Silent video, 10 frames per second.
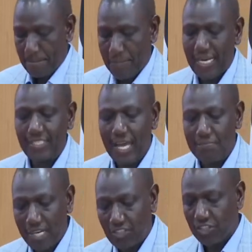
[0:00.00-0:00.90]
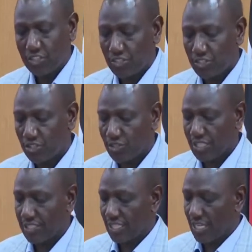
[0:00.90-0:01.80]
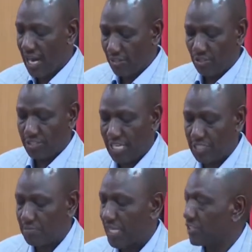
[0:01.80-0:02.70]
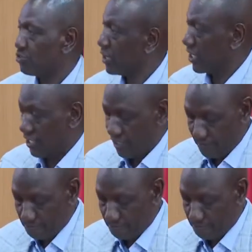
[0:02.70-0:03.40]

But as I mentioned during the annual Taxpayers Week,